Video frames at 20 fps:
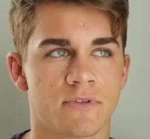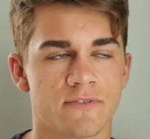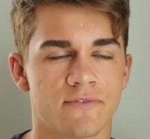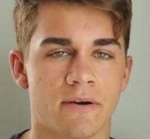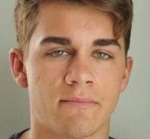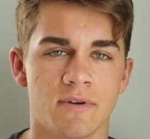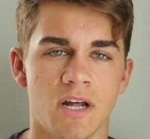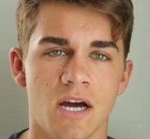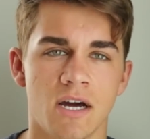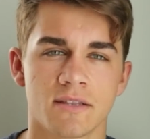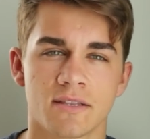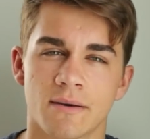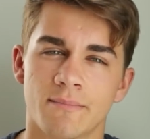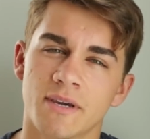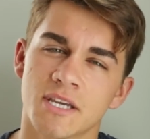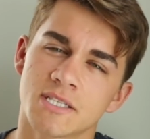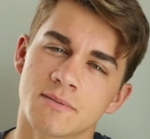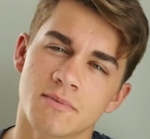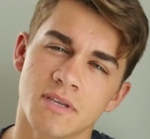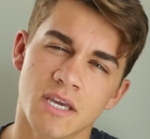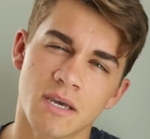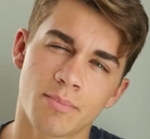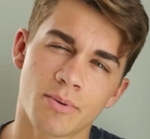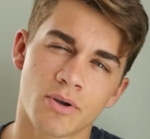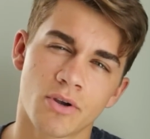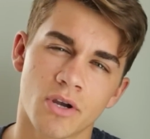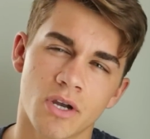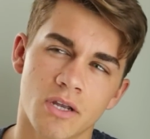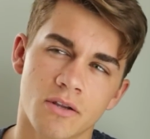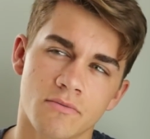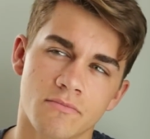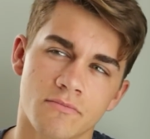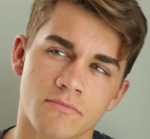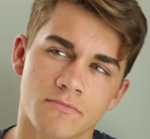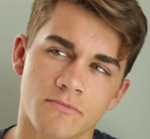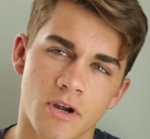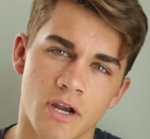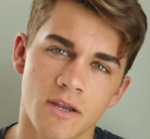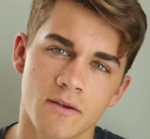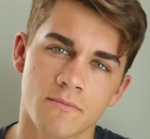if I'm not, that makes me hypocrite,
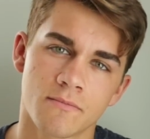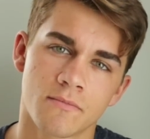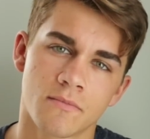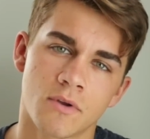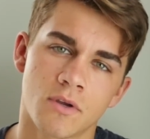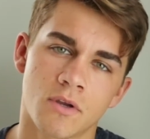right?